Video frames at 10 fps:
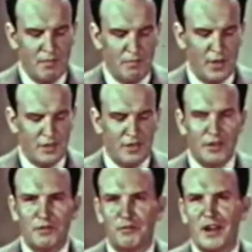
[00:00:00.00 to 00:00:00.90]
But
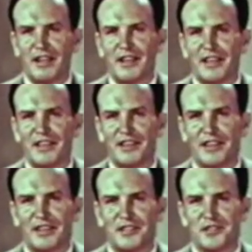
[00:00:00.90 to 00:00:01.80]
frankly,
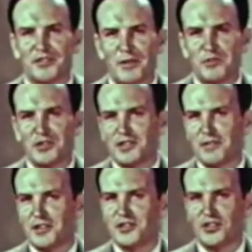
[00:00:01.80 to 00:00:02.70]
his descriptions of
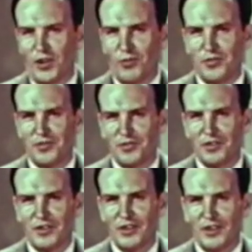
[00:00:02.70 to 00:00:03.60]
the sloth
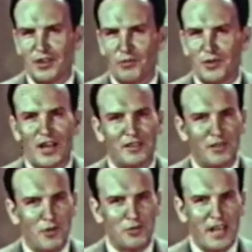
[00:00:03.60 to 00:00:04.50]
were not the
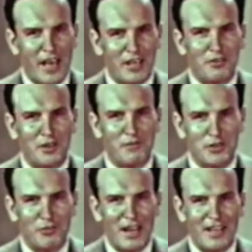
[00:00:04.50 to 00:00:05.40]
most accurate of his
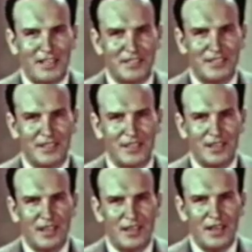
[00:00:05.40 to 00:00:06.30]
writings.
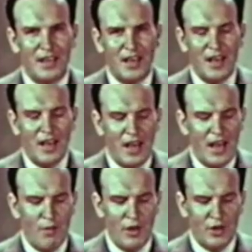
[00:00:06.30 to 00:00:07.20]

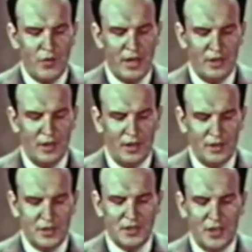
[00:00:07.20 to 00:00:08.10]
I want to read
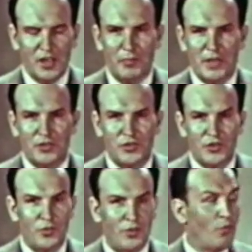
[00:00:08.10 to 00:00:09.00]
just a little bit to
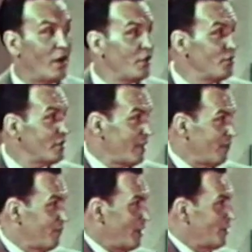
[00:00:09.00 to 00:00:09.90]
you while you take a
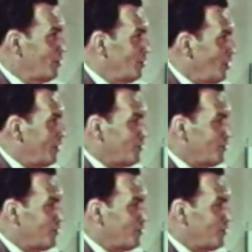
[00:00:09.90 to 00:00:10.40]
very good look at